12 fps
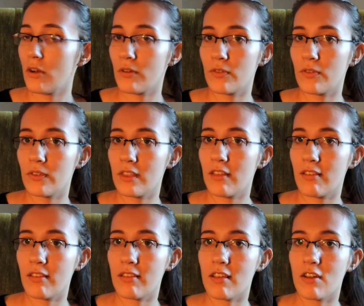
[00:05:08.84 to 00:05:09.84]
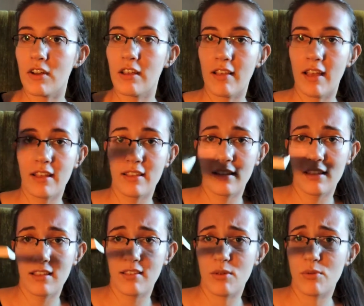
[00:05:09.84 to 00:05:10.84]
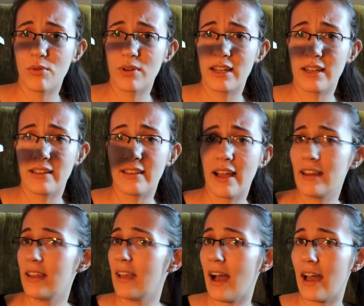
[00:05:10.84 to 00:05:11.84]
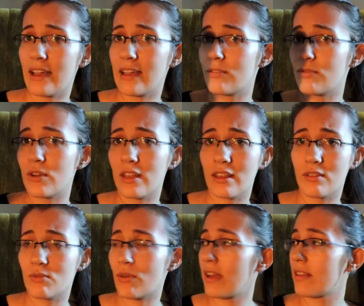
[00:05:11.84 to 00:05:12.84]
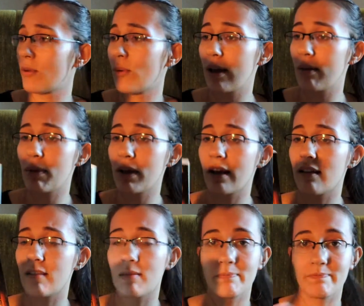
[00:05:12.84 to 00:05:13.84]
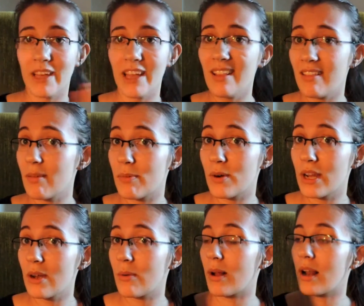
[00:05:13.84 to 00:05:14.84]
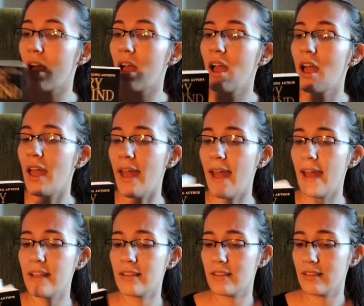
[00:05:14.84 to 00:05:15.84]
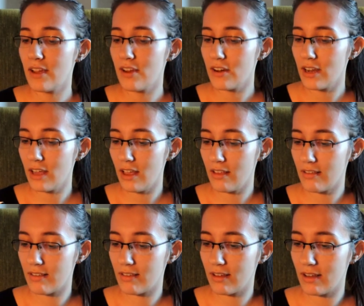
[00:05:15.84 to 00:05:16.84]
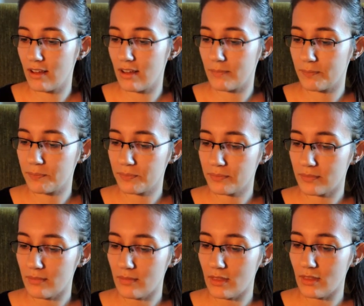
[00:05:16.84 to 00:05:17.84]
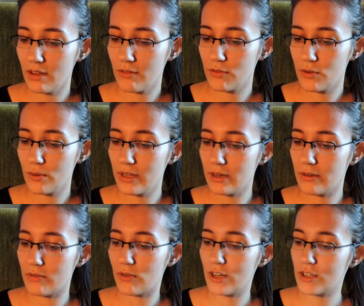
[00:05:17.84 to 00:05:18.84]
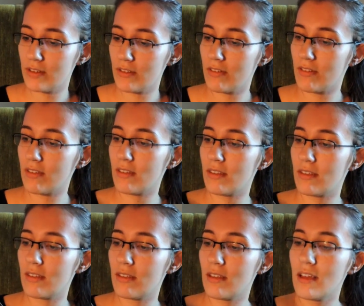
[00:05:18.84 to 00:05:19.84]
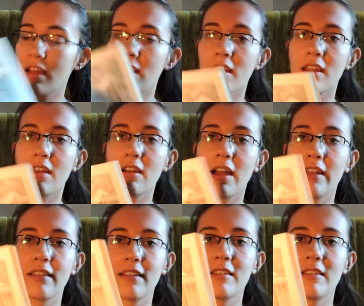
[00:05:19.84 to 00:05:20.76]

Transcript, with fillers: of this series, and it is really tiny. I can read it right away because it's the prequel, and there is a few illustrations here. I